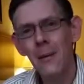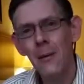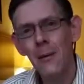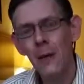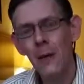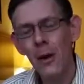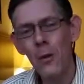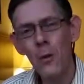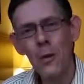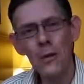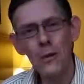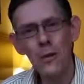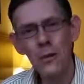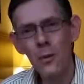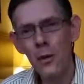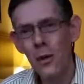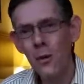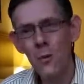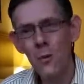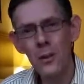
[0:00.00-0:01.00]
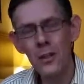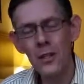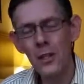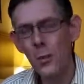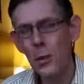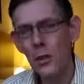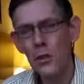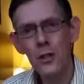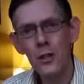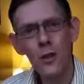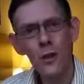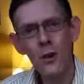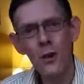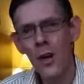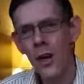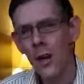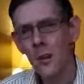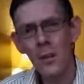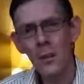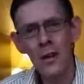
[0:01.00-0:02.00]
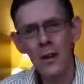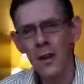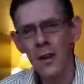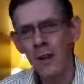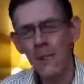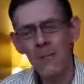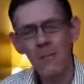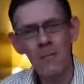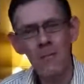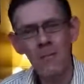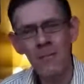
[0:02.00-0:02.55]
What he was doing was he was surnaming them.